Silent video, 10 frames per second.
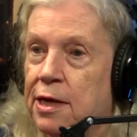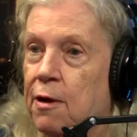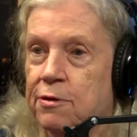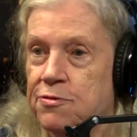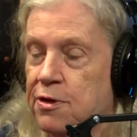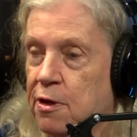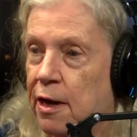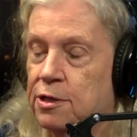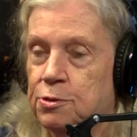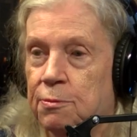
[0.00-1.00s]
now because he
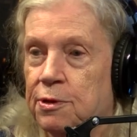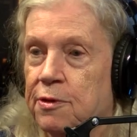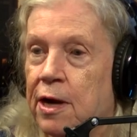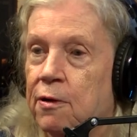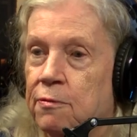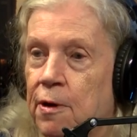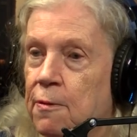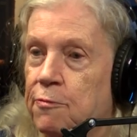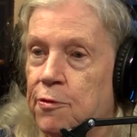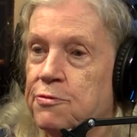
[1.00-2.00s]
got in trouble there
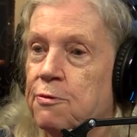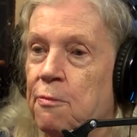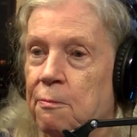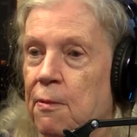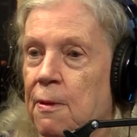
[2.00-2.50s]
for some